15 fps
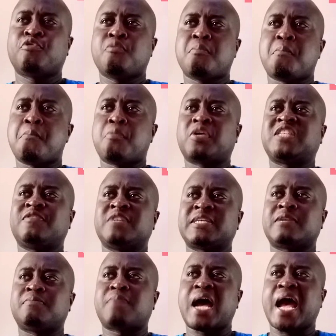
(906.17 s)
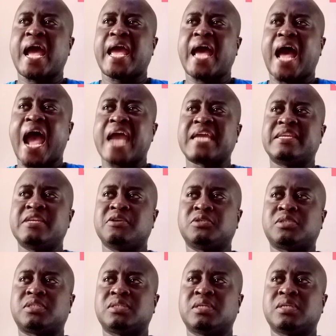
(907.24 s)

motivated by ideals.